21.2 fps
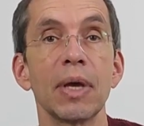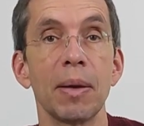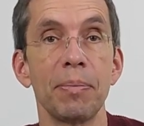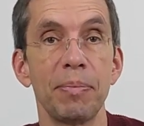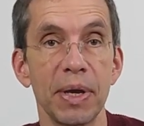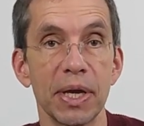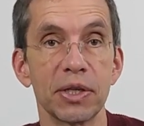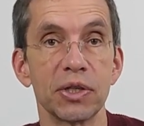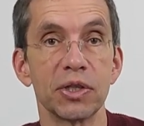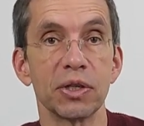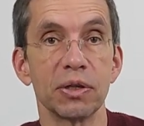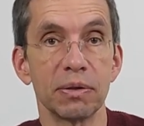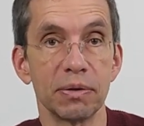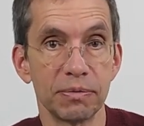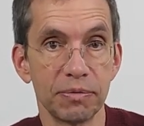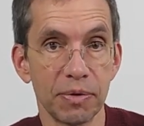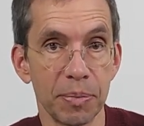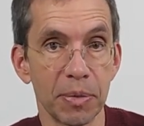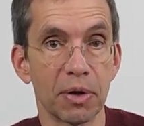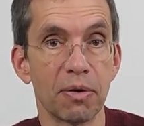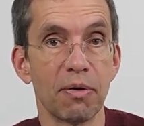a picture
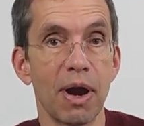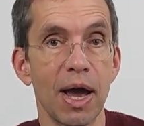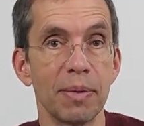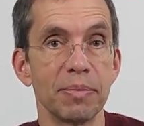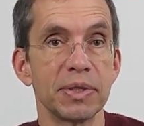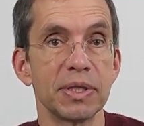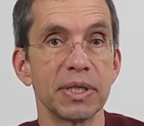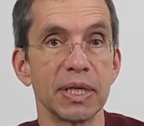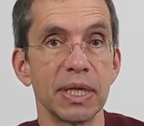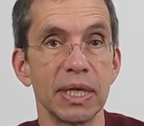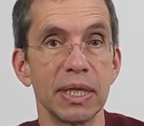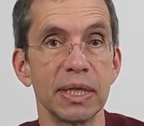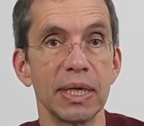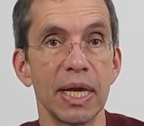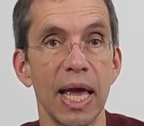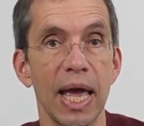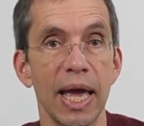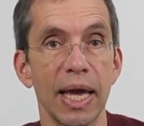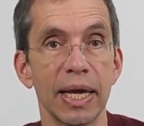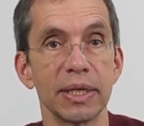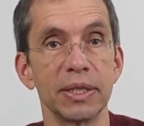from the crime scene,
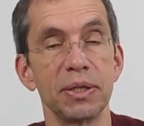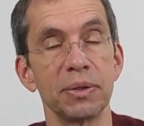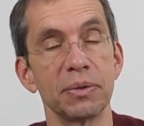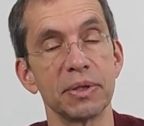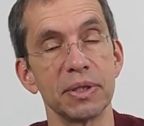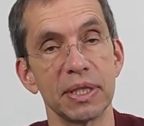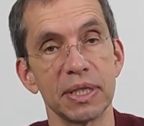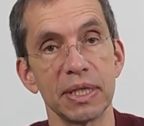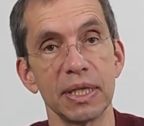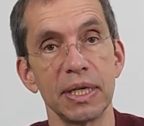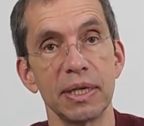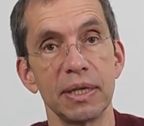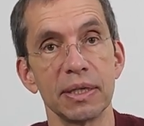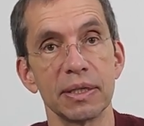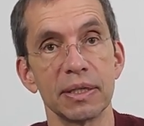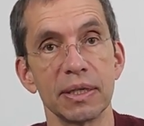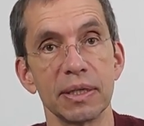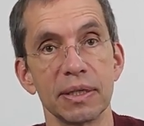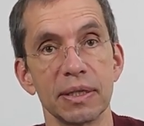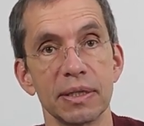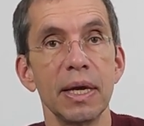and you can see this
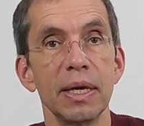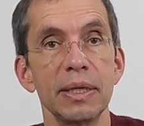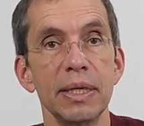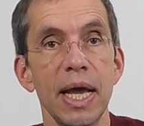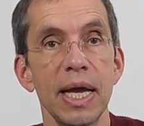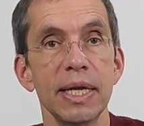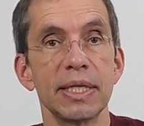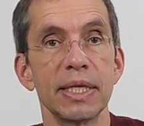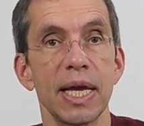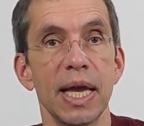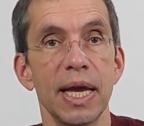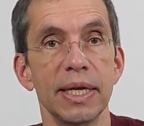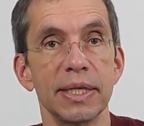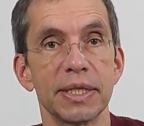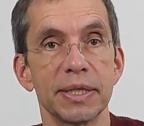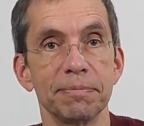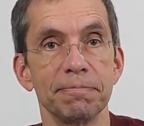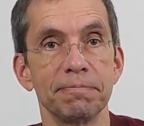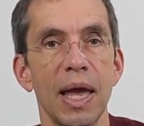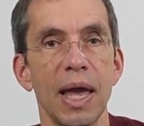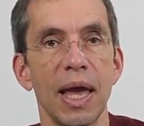is Nancy
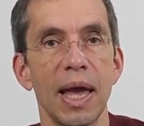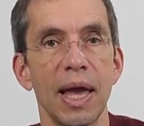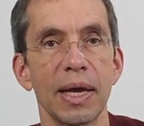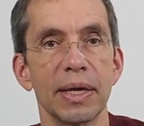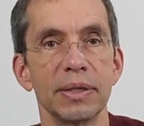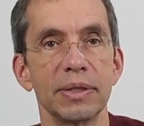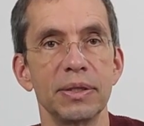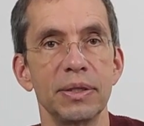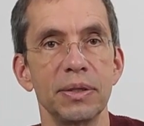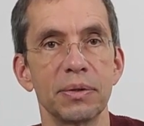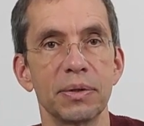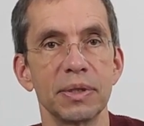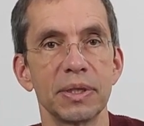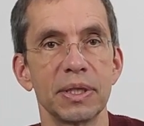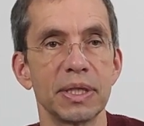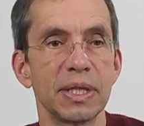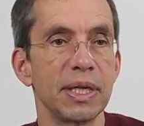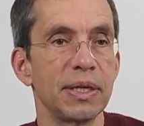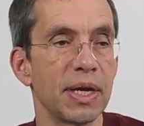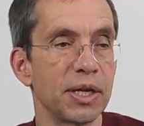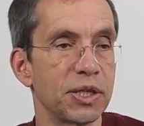Haysom, and you can
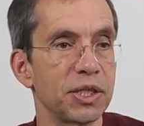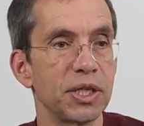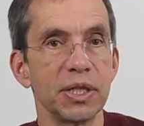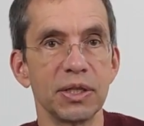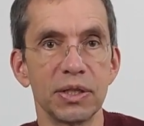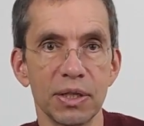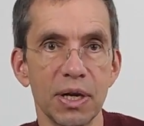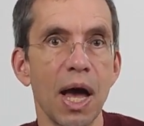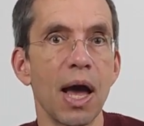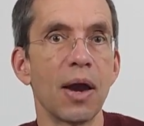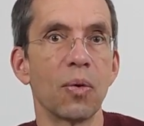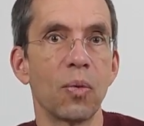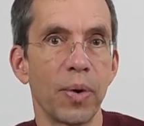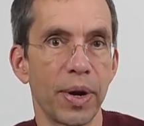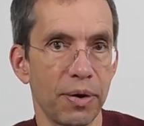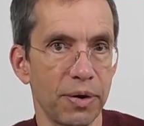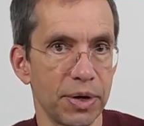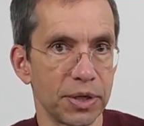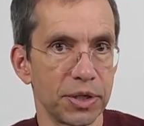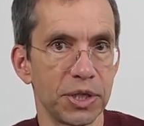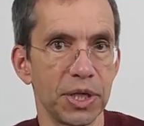see that she's not
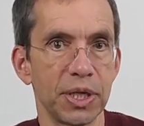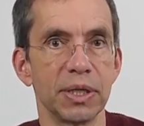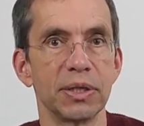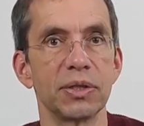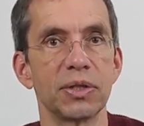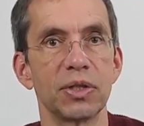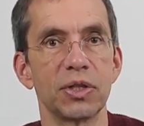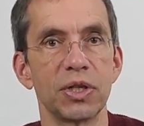wearing jeans.